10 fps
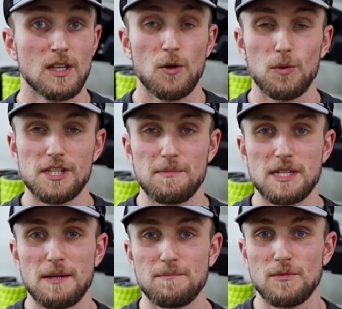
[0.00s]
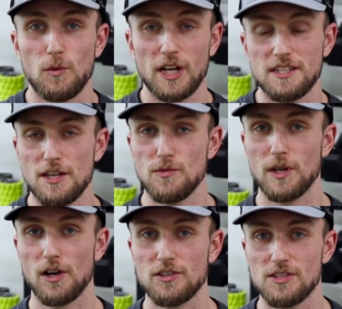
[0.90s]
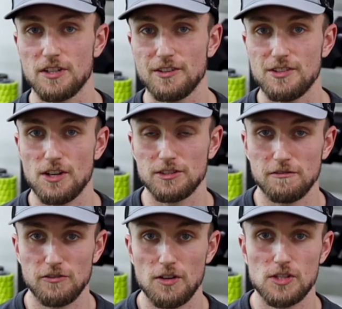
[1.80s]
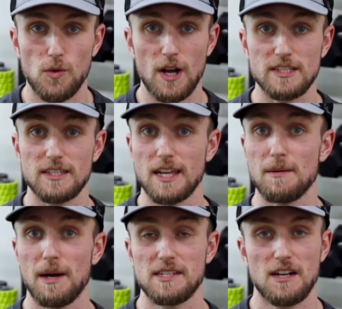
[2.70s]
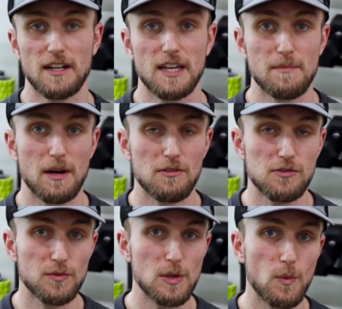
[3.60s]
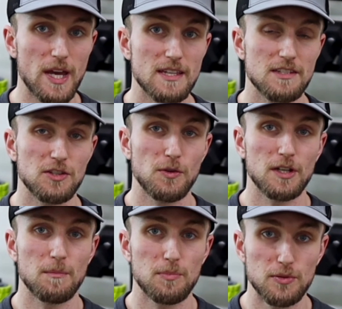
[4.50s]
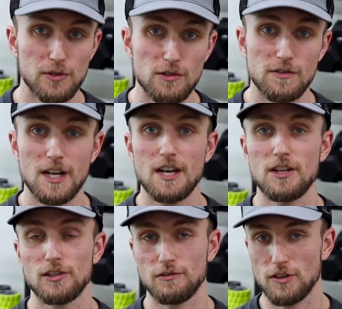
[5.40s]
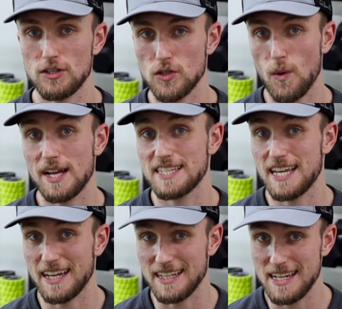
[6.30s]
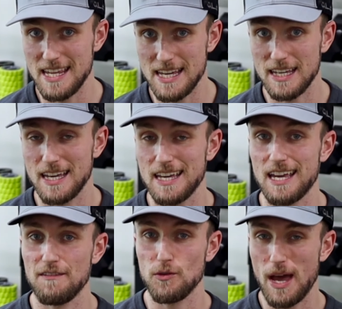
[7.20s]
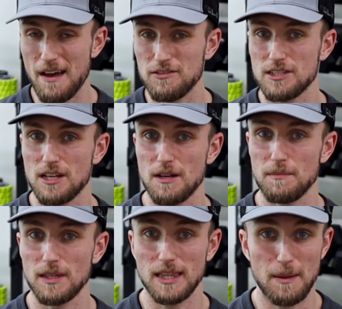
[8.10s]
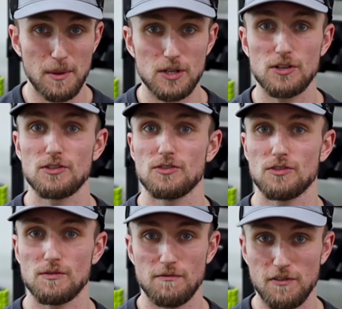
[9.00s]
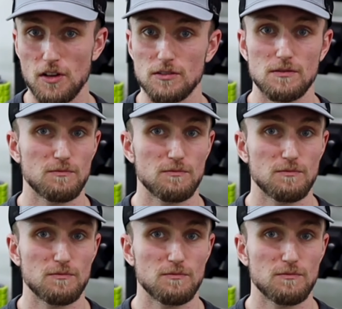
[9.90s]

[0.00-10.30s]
What's up, team? We're continuing our series on the front squat today by talking about 3 ways that you can improve your front squat technique if you have some limiters or some fault